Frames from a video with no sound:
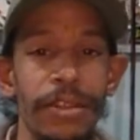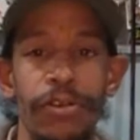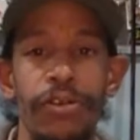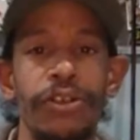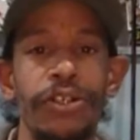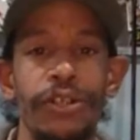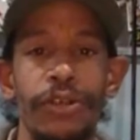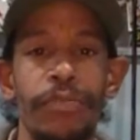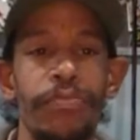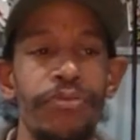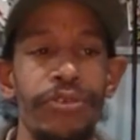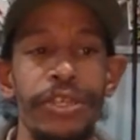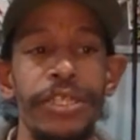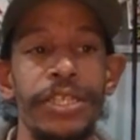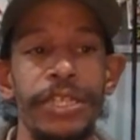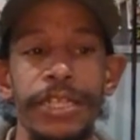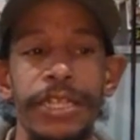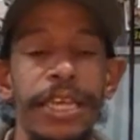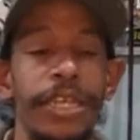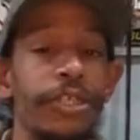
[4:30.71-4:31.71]
larger
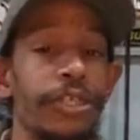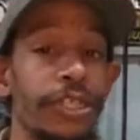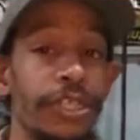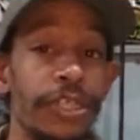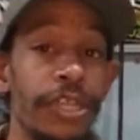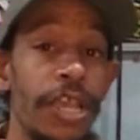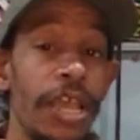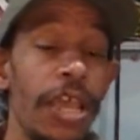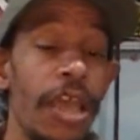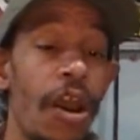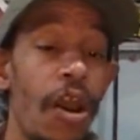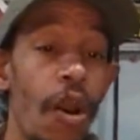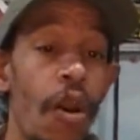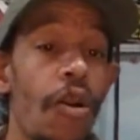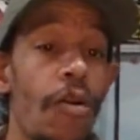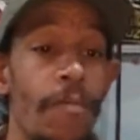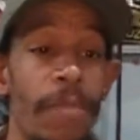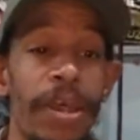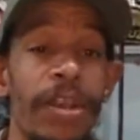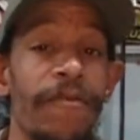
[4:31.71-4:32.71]
presentations
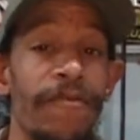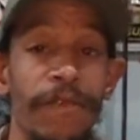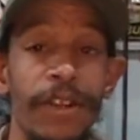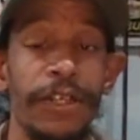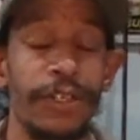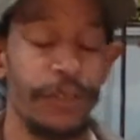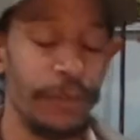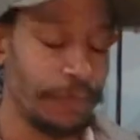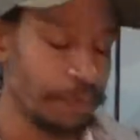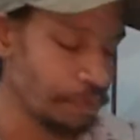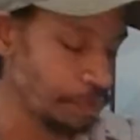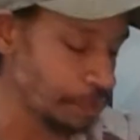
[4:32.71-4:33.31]
are beneficial.